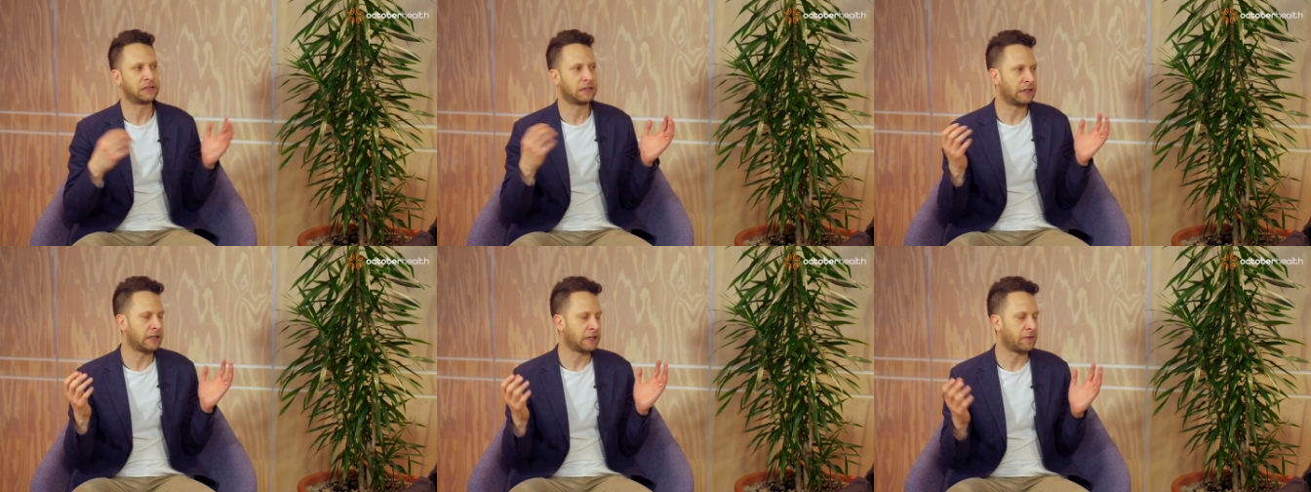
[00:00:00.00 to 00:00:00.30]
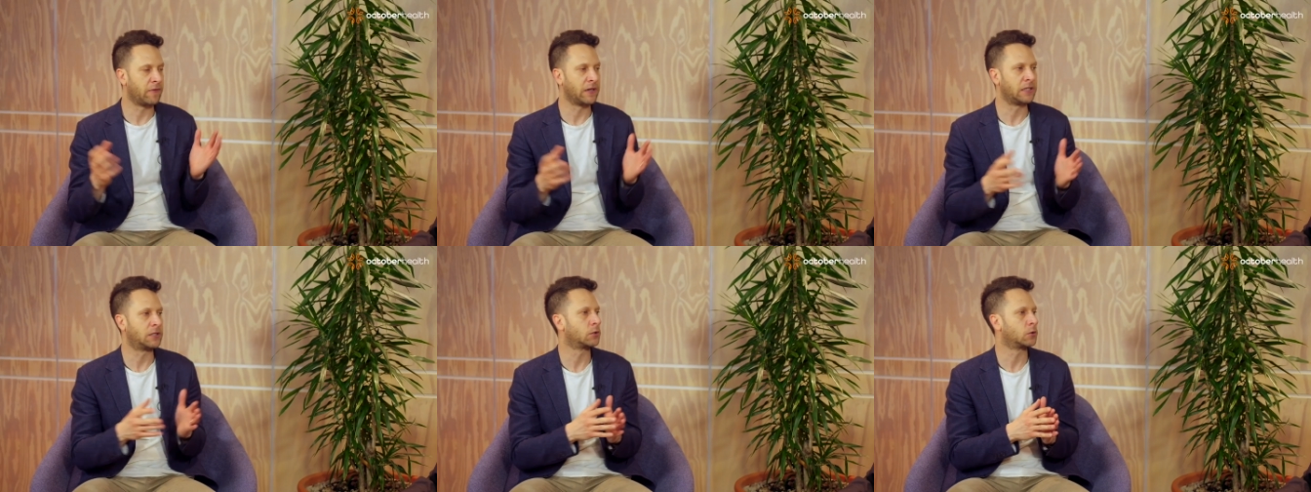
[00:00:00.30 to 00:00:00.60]

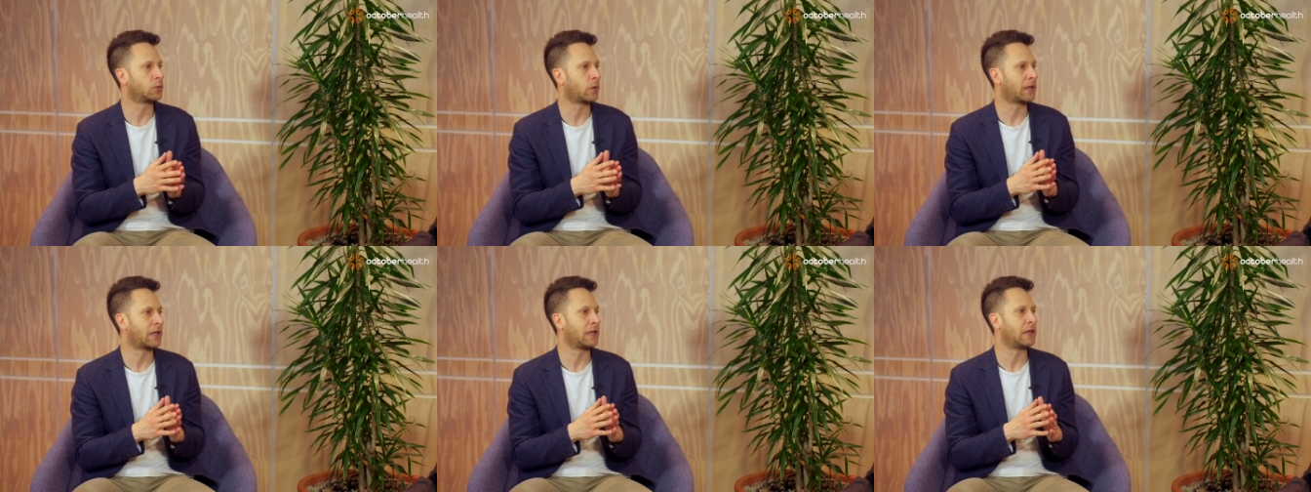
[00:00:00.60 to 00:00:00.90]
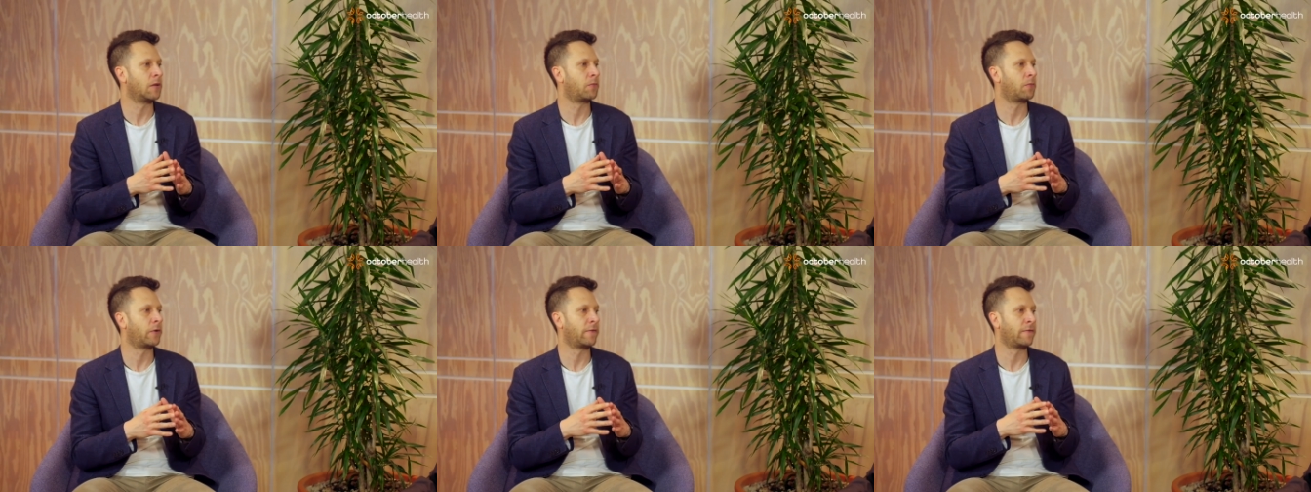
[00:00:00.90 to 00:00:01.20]
individuals within
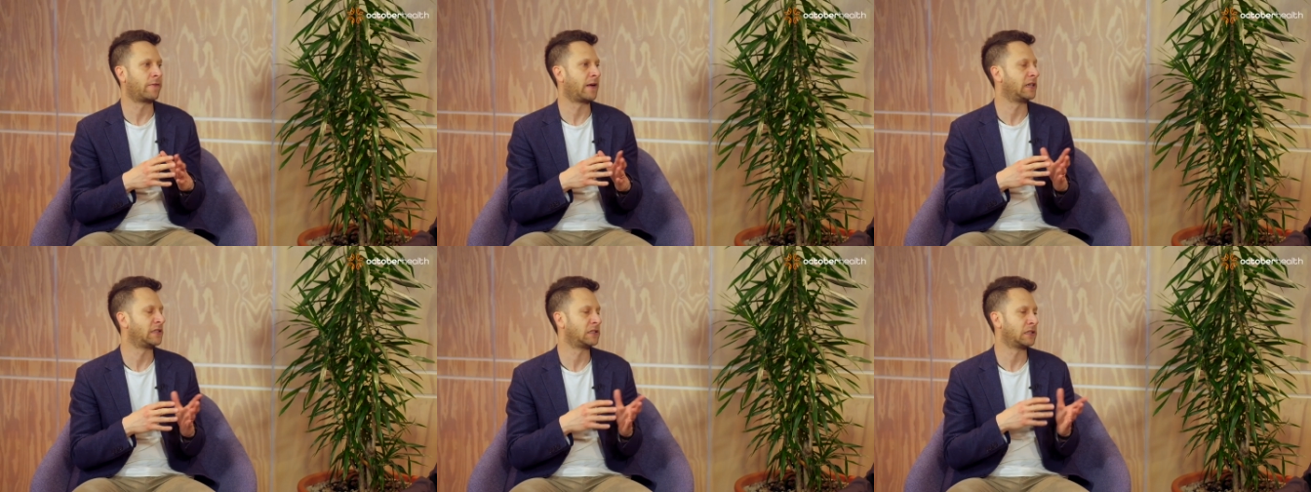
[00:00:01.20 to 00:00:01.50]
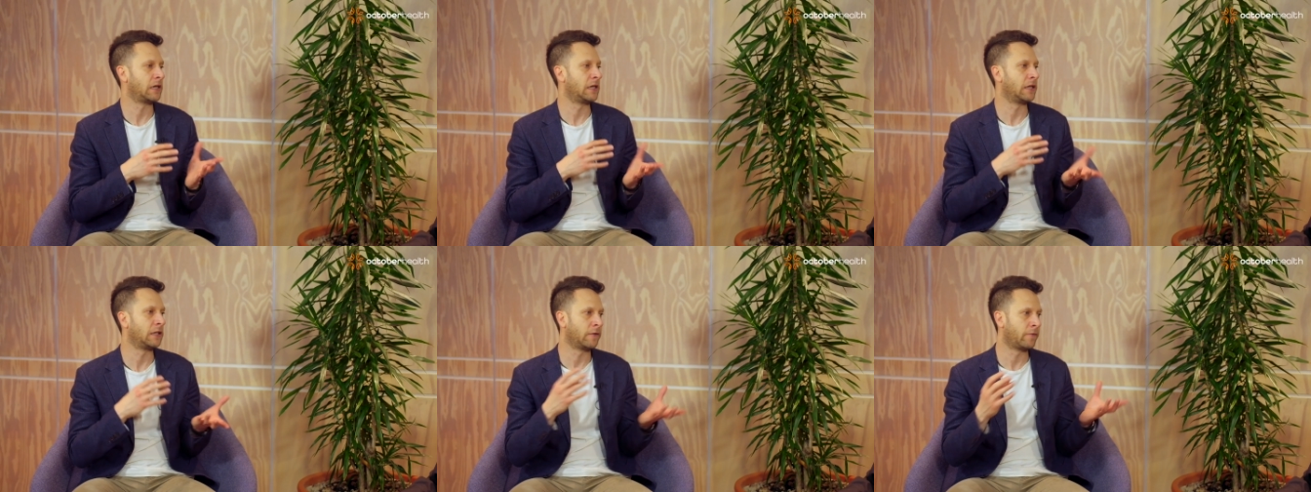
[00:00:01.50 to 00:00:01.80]
the
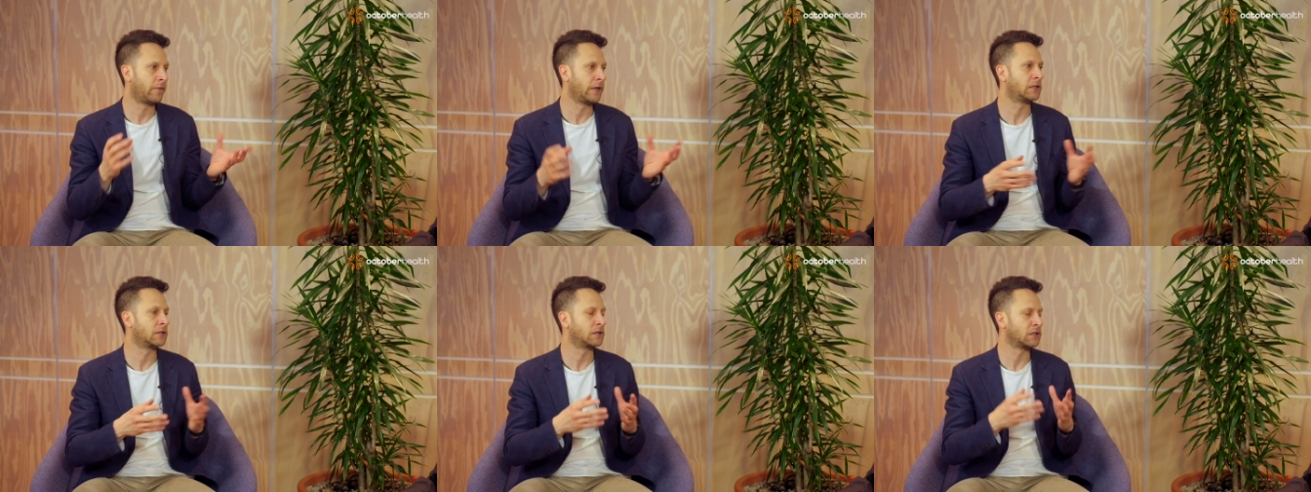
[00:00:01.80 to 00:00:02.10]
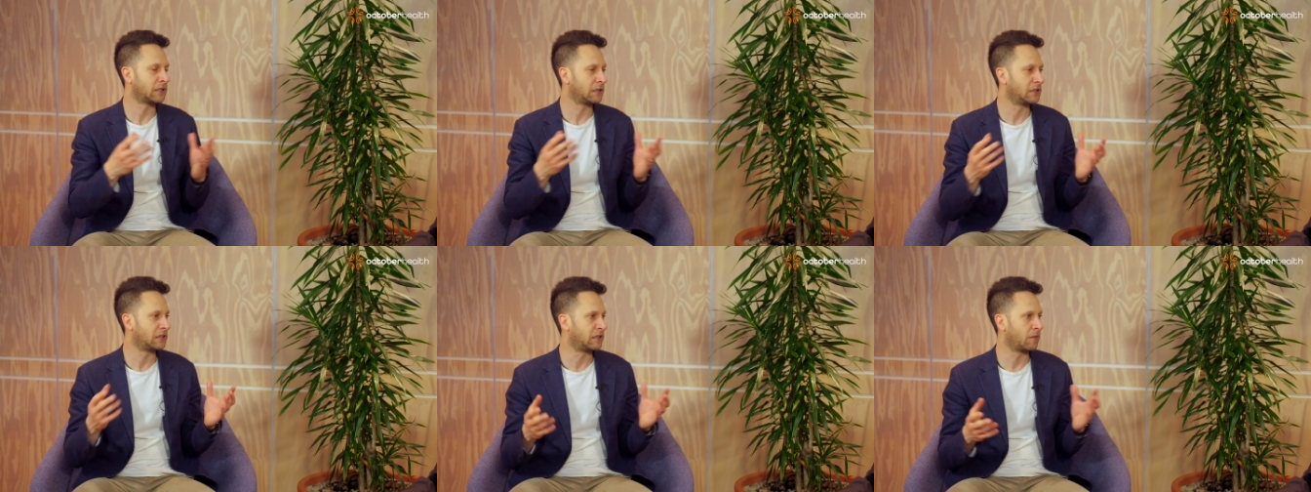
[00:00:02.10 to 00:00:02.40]
profession, individuals
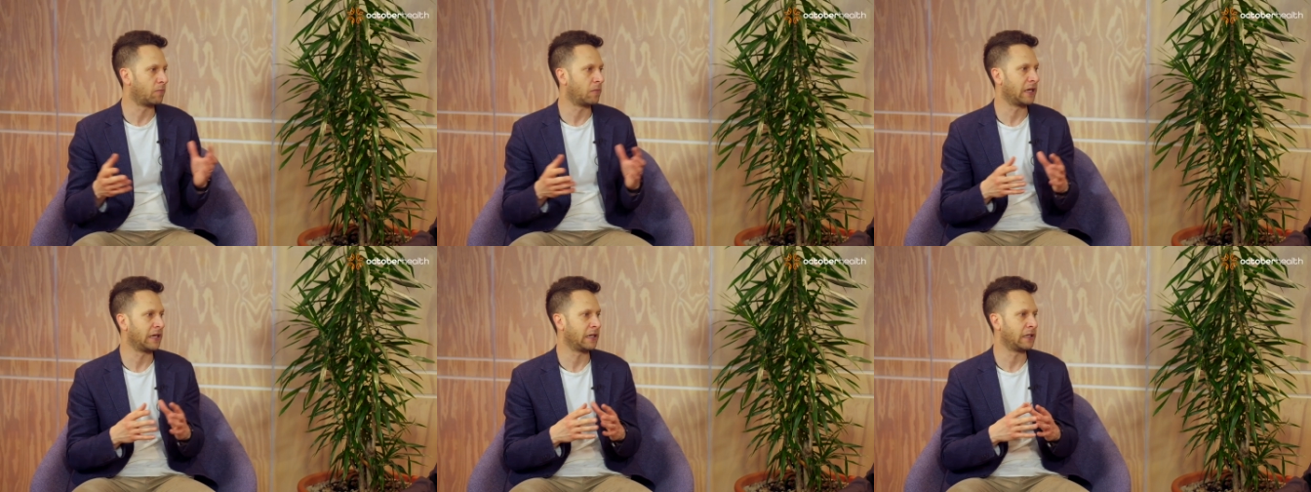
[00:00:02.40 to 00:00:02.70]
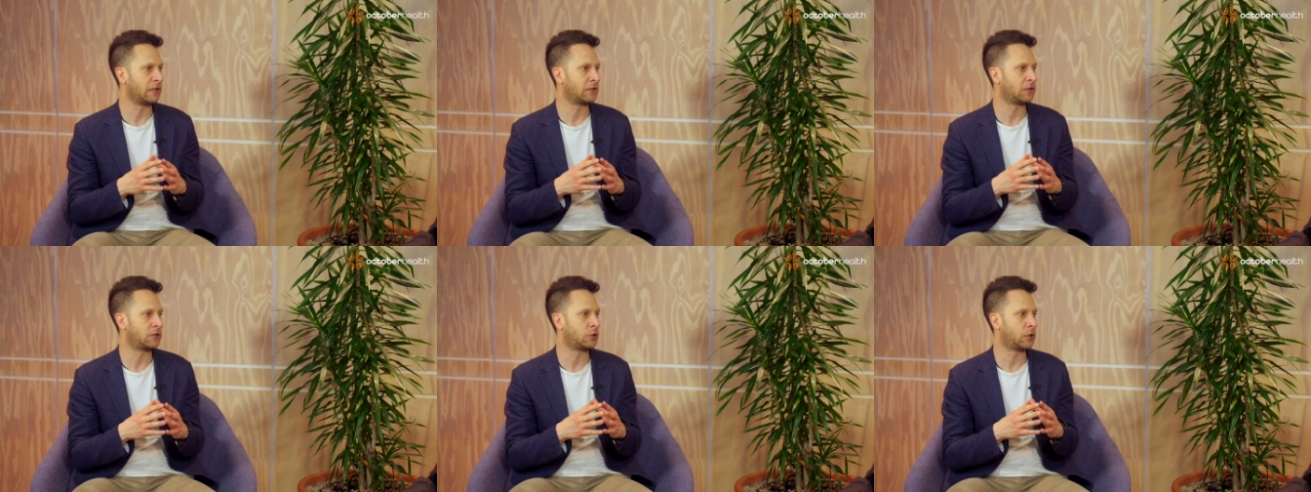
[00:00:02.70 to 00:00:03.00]
in similar
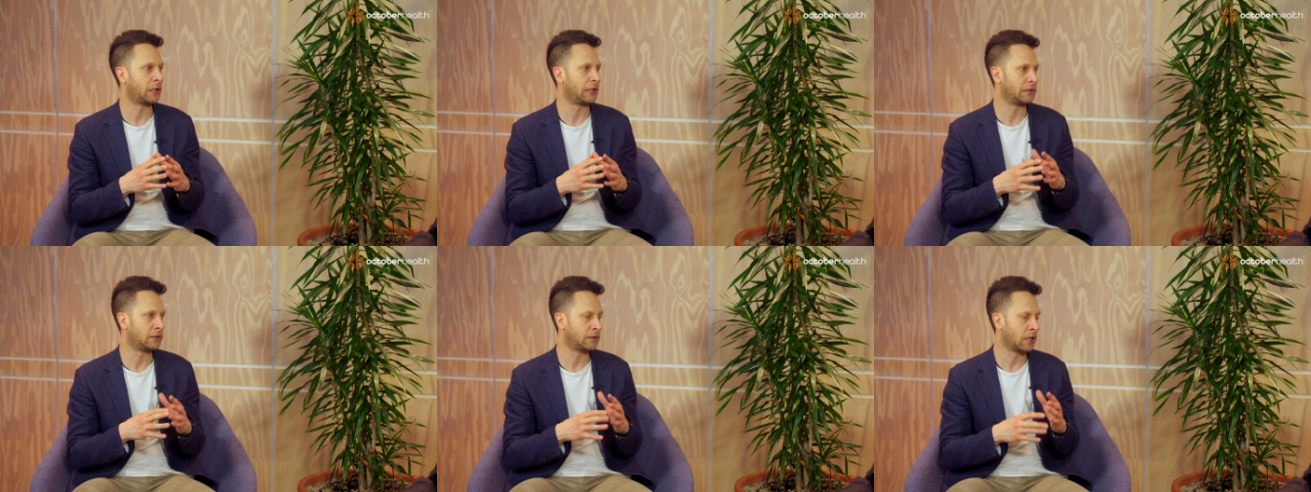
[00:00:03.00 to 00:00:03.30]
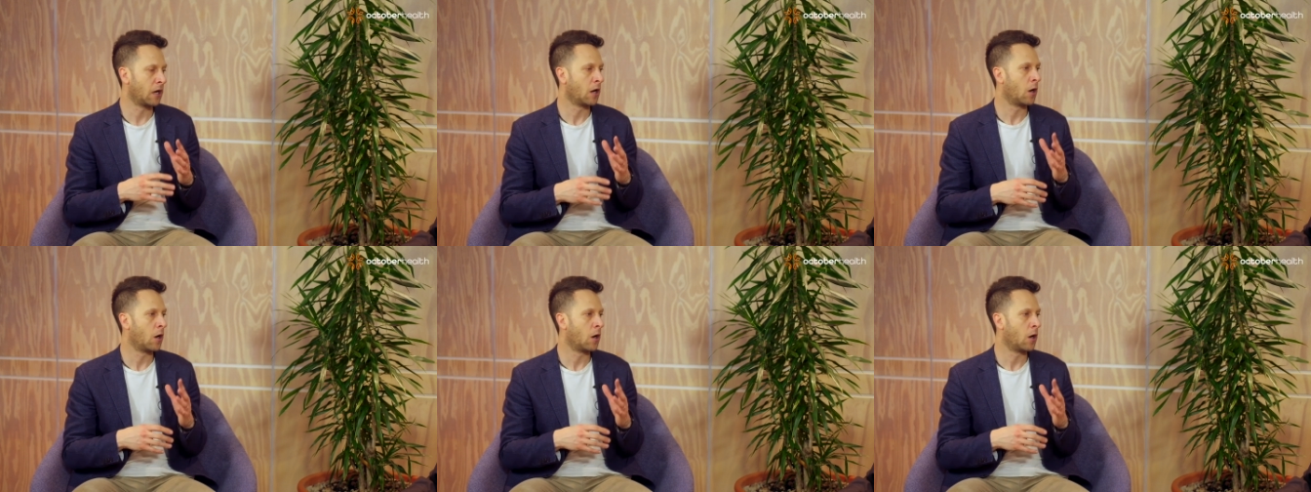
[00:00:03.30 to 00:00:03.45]
industries?